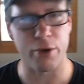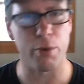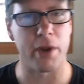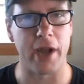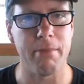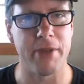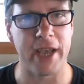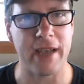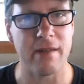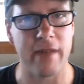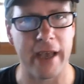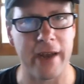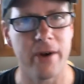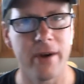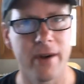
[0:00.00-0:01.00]
do an update
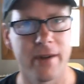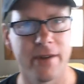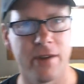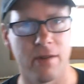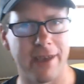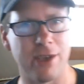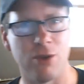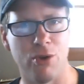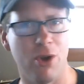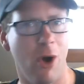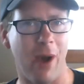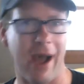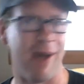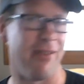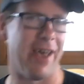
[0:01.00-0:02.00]
later to let you know
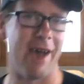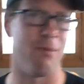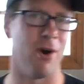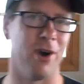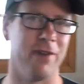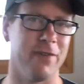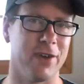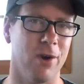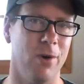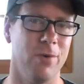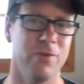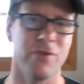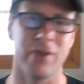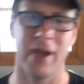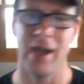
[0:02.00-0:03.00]
how that part of it
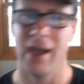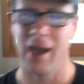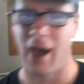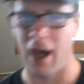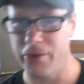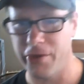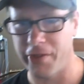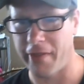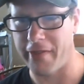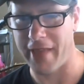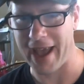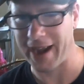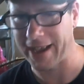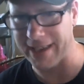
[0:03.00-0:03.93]
goes. Other than that, I